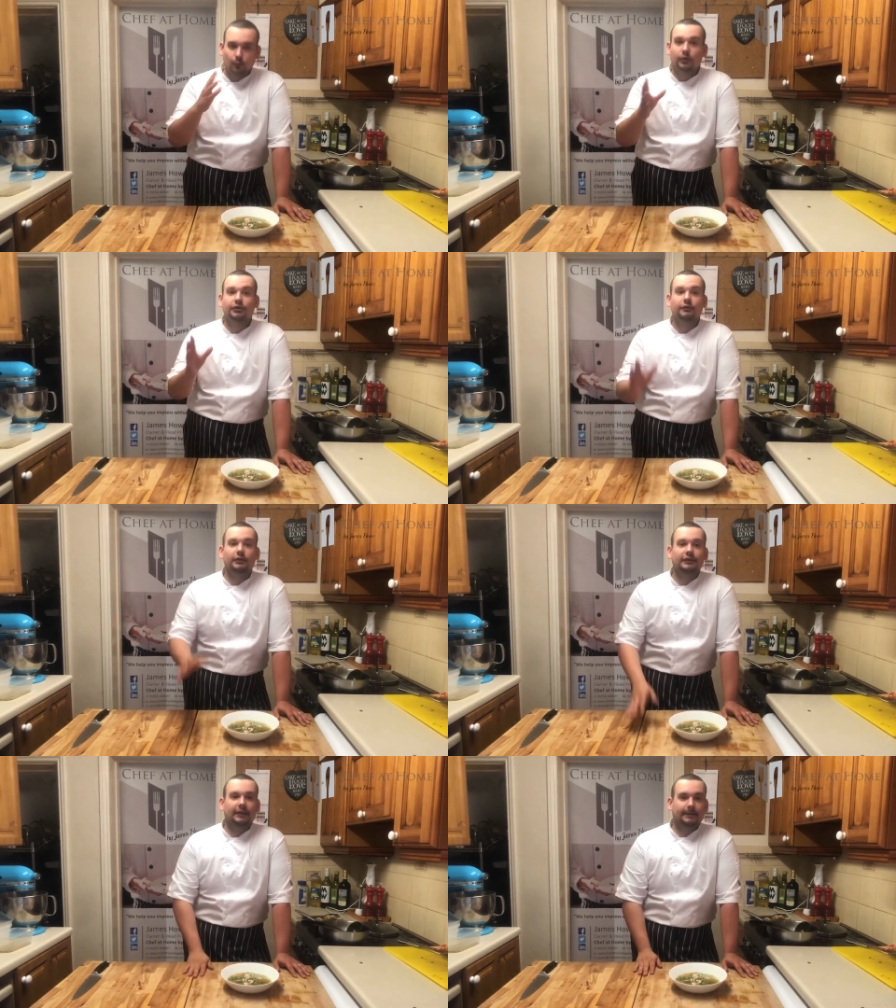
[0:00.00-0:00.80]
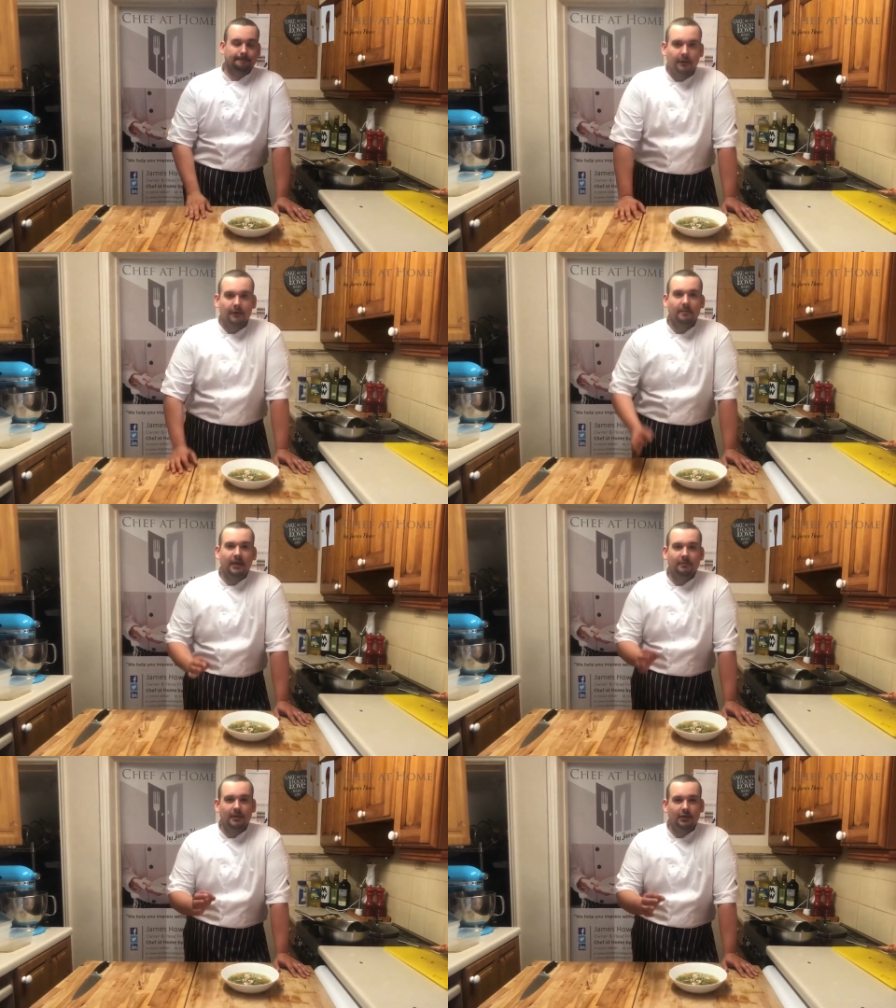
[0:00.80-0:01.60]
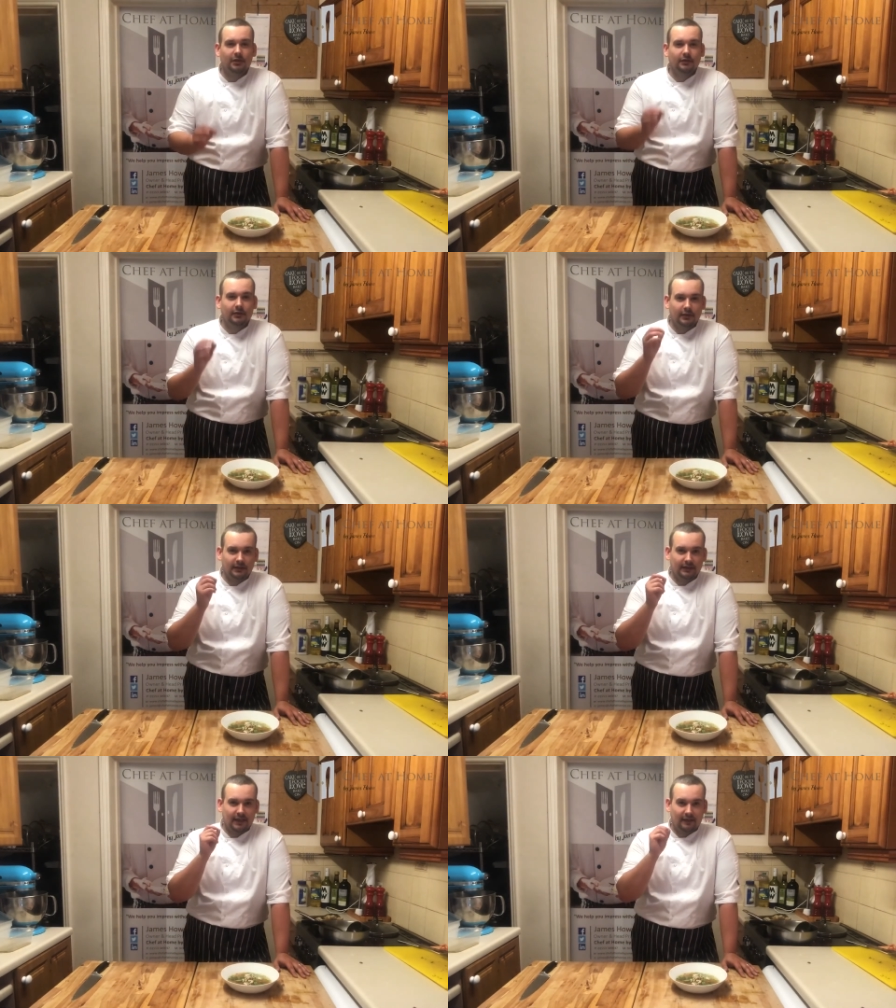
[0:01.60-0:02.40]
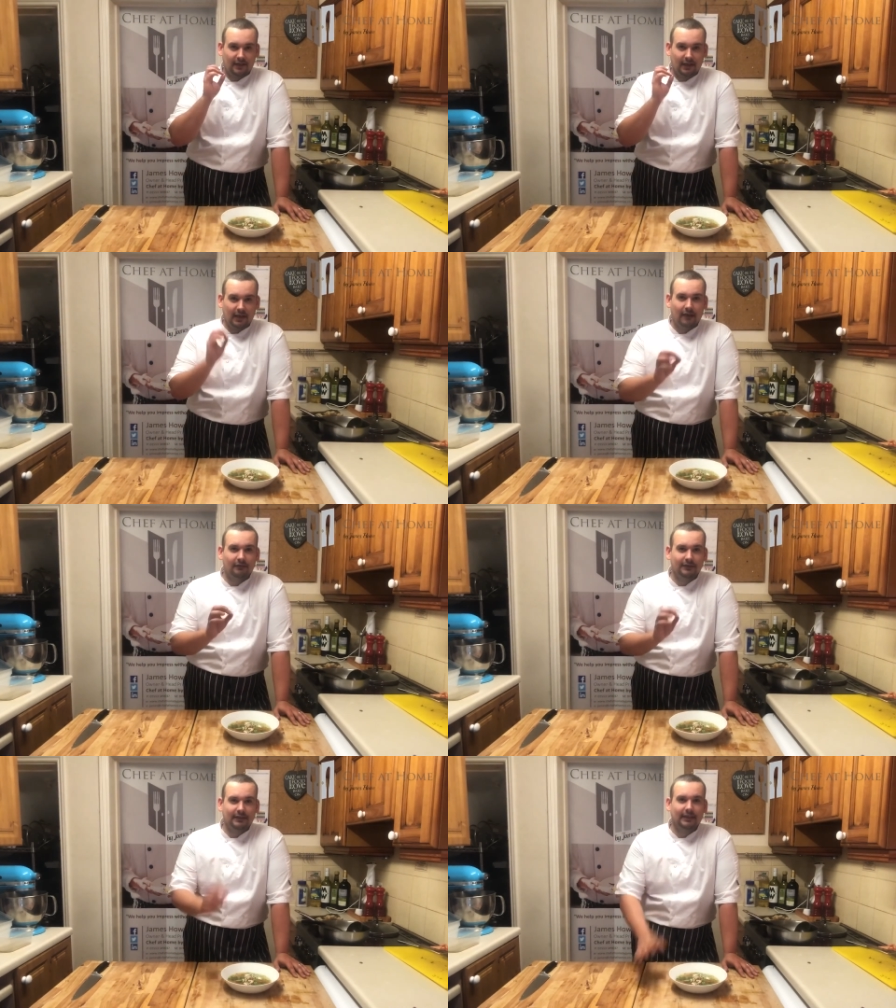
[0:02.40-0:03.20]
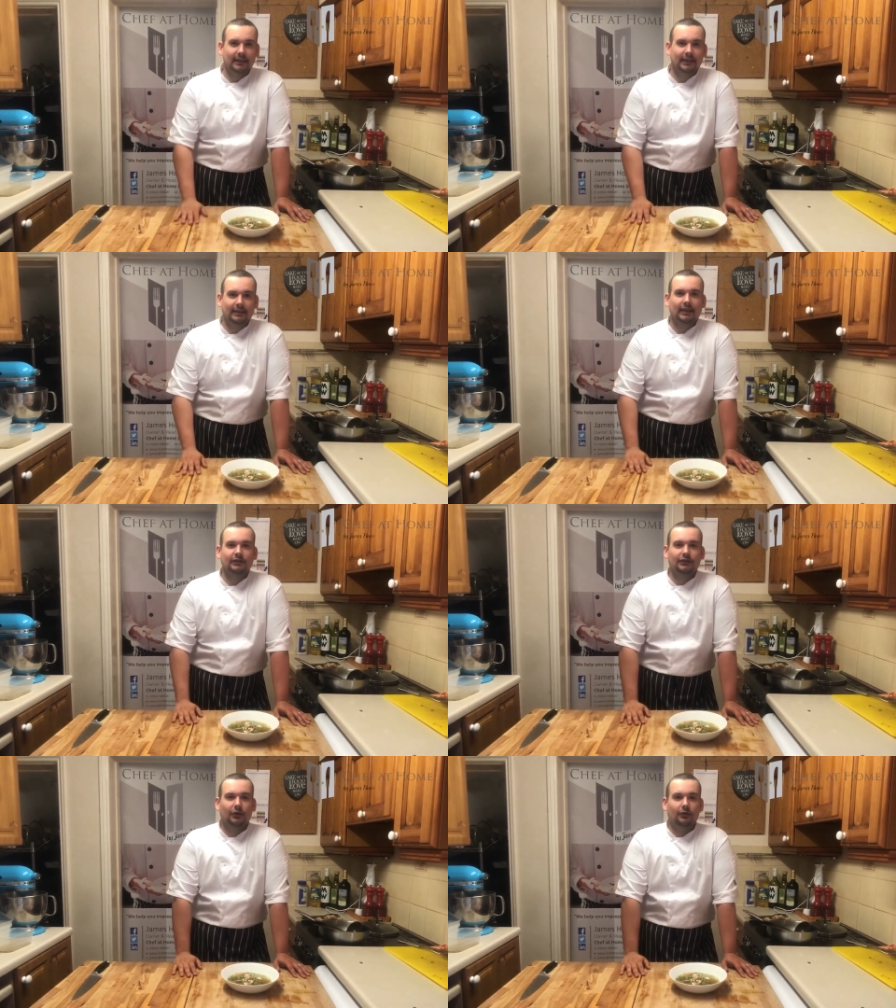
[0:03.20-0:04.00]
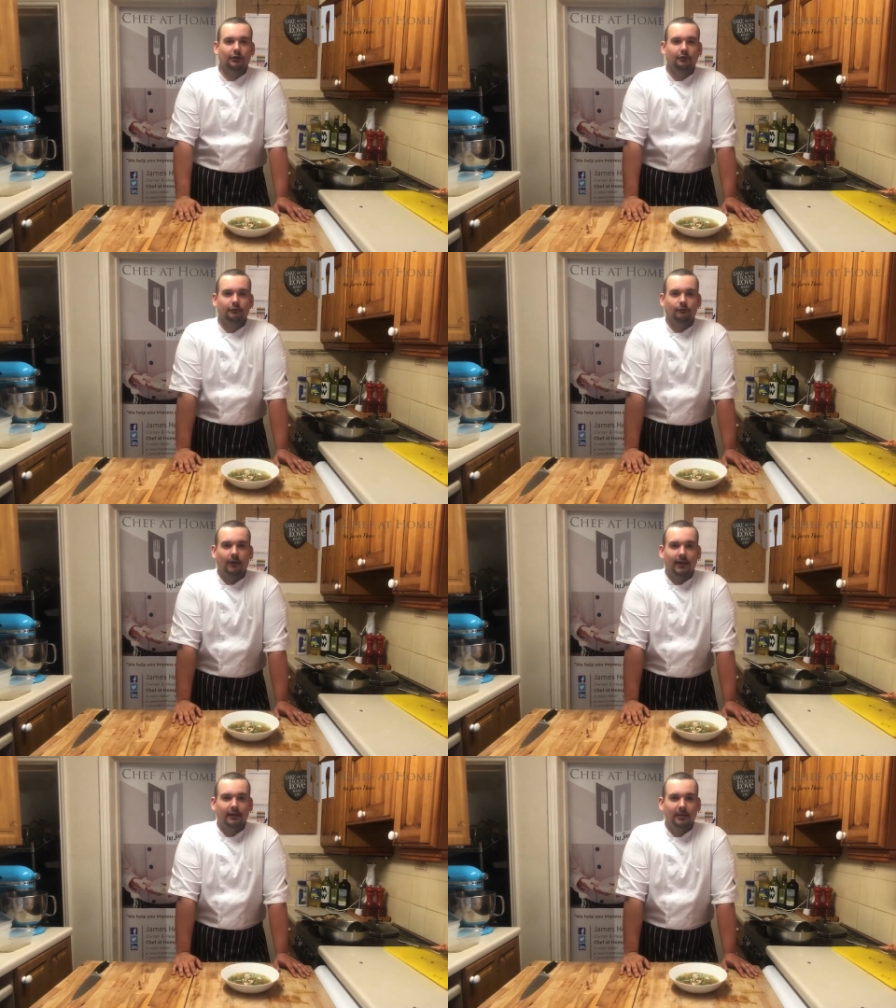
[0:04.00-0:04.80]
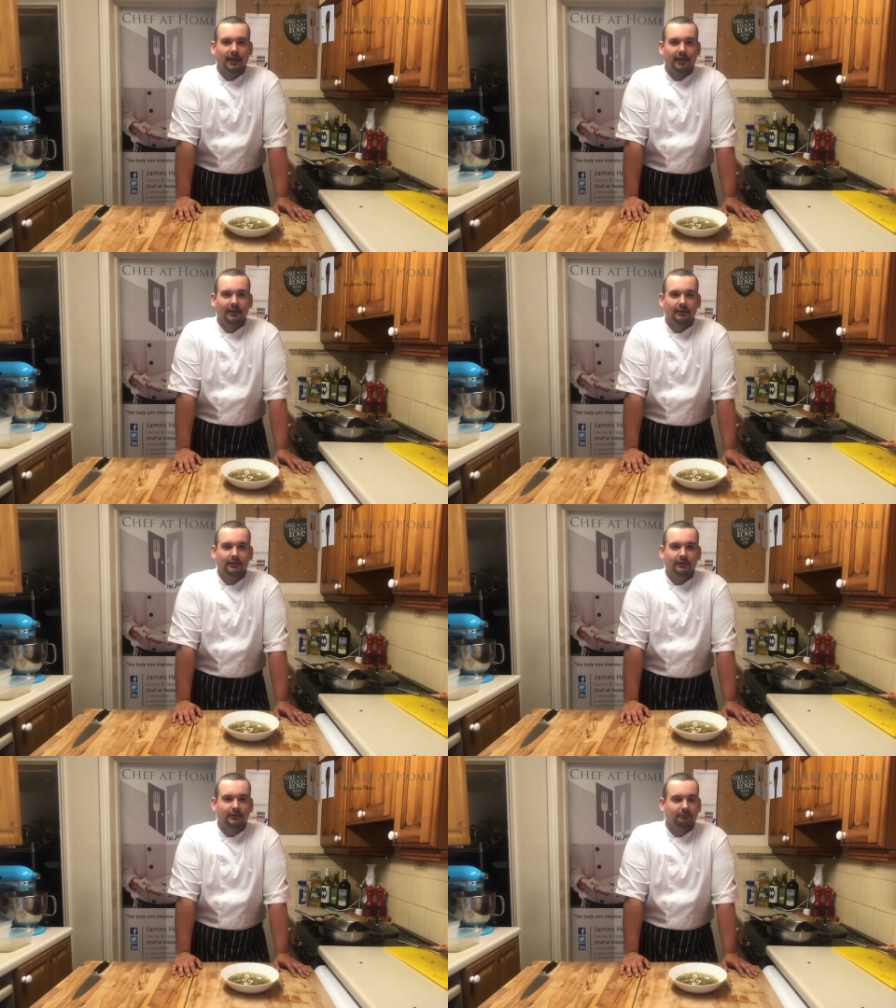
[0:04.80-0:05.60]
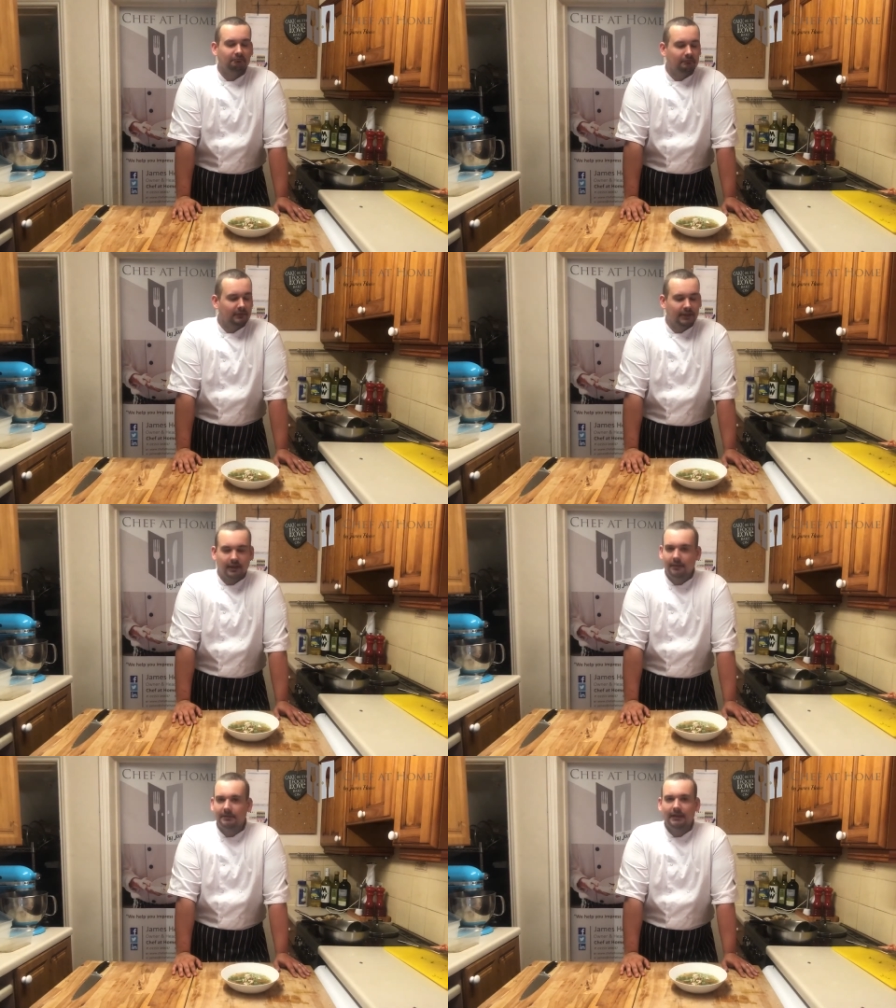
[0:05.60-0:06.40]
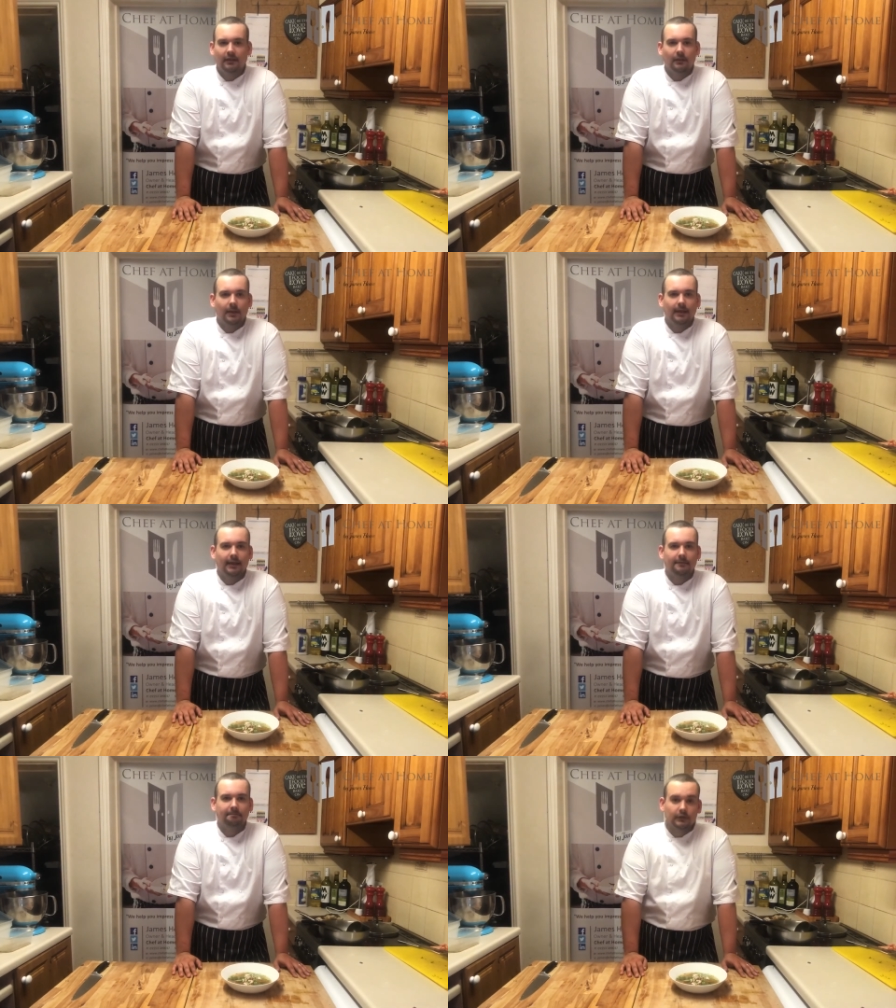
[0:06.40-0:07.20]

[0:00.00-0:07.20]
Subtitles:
World's your oyster. But the main mission is to get the clarity in that stock right at the beginning, be 90% of the way there.